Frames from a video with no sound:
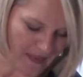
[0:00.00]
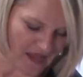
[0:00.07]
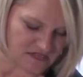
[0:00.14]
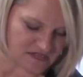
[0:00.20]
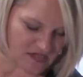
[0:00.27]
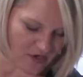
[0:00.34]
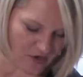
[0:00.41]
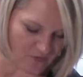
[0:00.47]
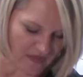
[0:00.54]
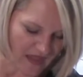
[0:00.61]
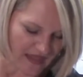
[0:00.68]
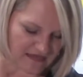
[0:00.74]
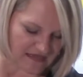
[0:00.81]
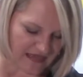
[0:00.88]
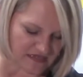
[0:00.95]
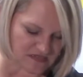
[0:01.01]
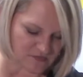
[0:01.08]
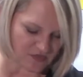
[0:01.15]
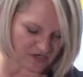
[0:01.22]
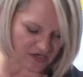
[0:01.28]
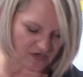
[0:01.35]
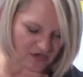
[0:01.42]
So next
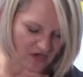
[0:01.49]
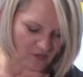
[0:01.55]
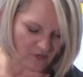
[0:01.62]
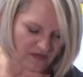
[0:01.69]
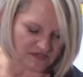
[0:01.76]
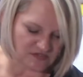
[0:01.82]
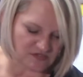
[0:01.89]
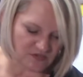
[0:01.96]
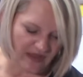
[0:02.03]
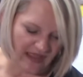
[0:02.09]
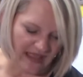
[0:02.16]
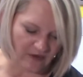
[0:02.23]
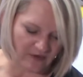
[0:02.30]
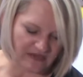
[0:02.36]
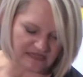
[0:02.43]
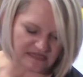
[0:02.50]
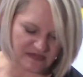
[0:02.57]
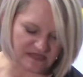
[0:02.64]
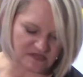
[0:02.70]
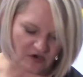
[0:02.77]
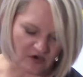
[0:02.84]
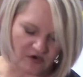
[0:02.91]
we're going to go into how
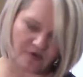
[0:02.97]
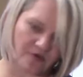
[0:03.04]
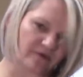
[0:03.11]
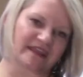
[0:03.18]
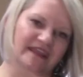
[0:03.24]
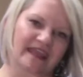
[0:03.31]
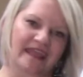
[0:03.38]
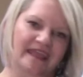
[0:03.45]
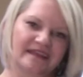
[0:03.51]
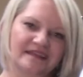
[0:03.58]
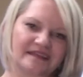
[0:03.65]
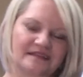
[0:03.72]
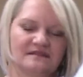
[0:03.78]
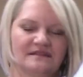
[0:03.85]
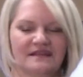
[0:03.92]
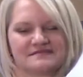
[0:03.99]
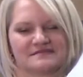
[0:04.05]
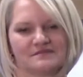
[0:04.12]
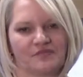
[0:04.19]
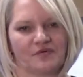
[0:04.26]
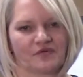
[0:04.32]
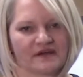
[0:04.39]
easements are created. That's
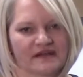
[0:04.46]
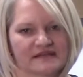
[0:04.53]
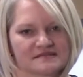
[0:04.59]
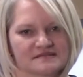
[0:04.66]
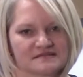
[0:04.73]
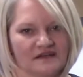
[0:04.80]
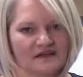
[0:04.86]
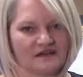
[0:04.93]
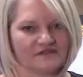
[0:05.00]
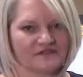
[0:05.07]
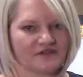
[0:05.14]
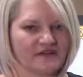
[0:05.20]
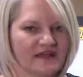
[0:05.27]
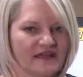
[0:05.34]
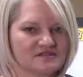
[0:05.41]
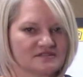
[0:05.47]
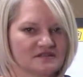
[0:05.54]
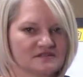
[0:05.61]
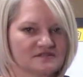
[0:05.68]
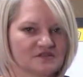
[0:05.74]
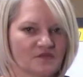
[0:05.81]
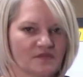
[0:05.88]
the boring stuff. Creation
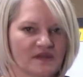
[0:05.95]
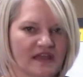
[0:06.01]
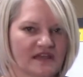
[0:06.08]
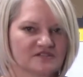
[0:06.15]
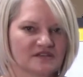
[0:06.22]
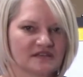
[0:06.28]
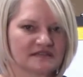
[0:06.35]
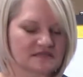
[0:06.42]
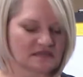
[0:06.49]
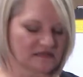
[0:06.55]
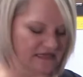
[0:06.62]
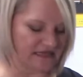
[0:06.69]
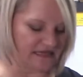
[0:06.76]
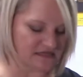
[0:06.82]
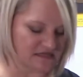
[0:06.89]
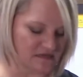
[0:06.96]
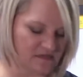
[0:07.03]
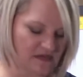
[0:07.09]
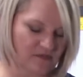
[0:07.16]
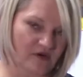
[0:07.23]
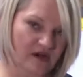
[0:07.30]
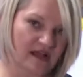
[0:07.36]
and termination, it's a list.
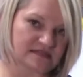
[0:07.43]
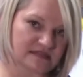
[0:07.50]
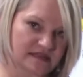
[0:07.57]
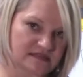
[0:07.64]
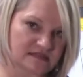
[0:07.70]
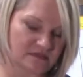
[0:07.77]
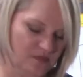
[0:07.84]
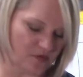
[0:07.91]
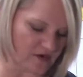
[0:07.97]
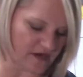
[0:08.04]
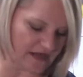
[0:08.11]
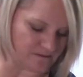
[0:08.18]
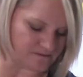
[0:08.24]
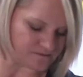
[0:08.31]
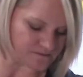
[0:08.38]
Memorize it. It's important.